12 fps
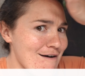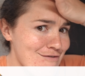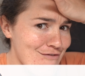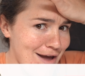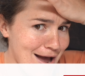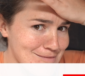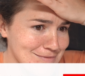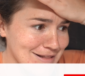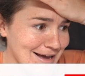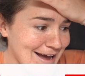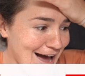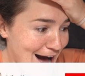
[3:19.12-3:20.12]

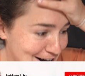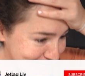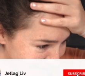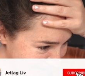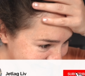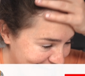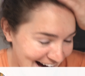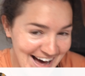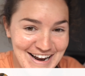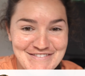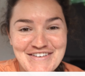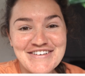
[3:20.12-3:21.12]
family, oh my
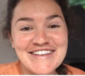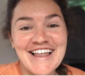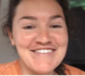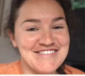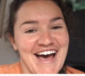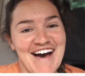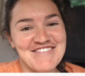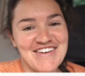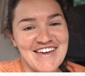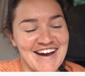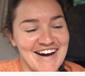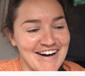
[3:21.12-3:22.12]
God, we would love to have
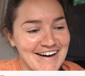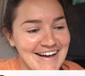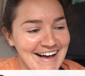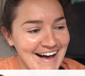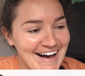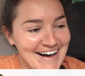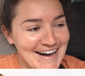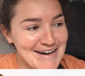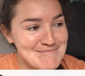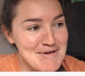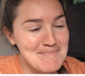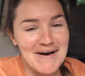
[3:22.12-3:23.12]
you here.
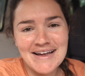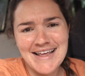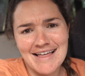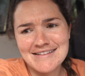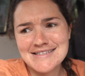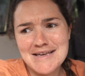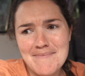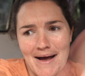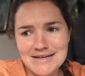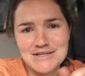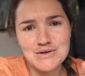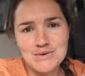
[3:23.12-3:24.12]
Um, but yeah, let's get
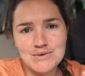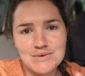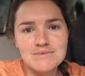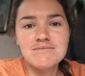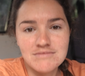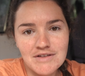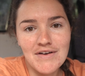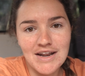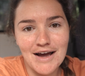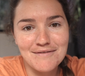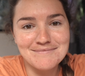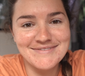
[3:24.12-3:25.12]
back to the
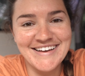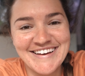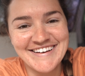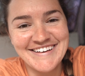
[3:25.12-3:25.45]
video. I'm